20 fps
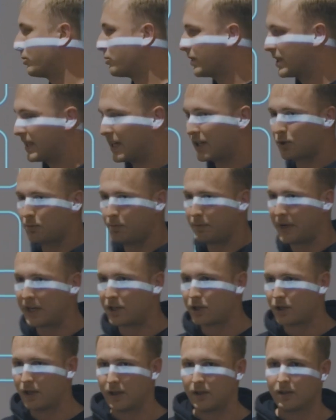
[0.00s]
transaction
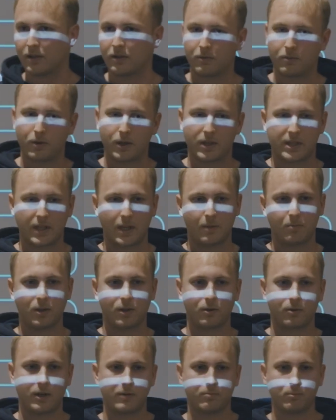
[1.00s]
batching, for example,
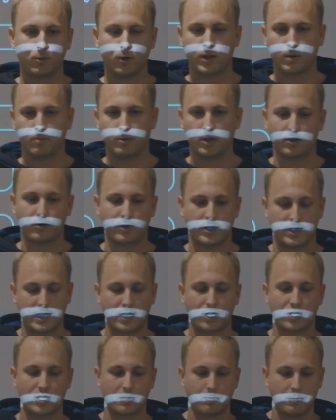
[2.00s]
to have multiple
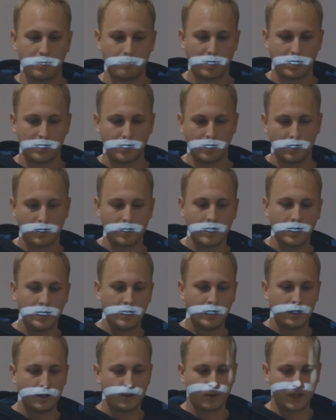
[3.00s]
transactions be bundled
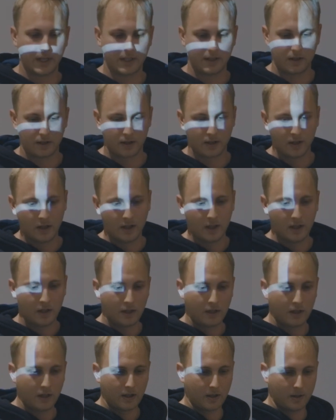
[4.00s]
together.
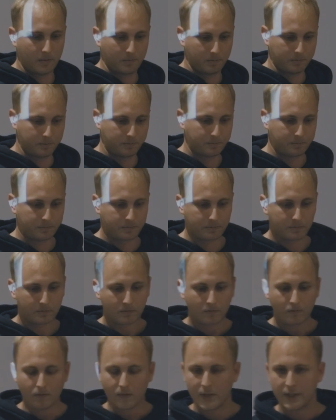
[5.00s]

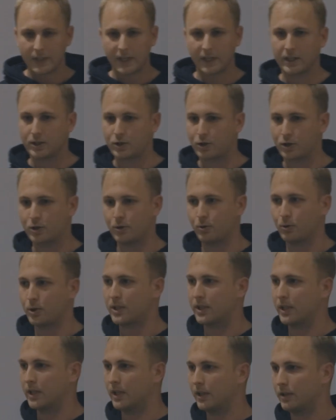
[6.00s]
They can just use
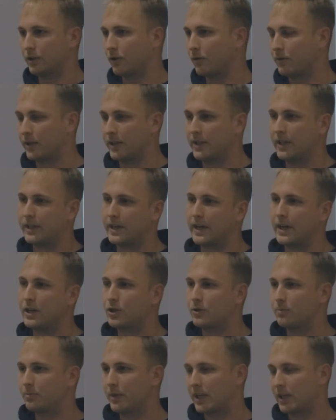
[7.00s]
the
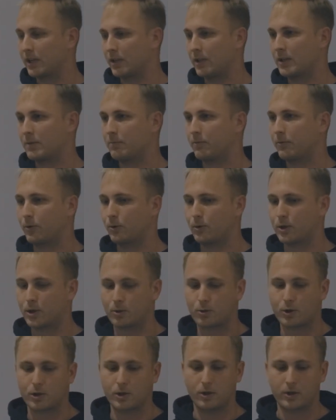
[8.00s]
authentication mechanism through
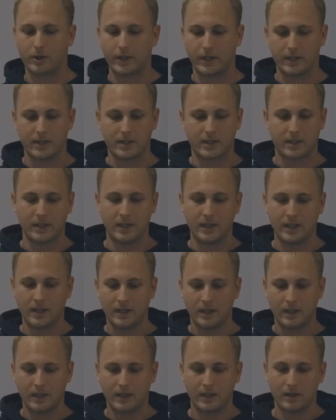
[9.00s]
social logins.
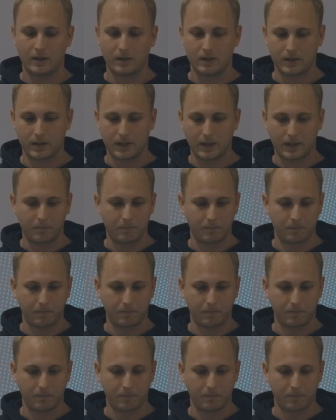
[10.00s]
Yeah.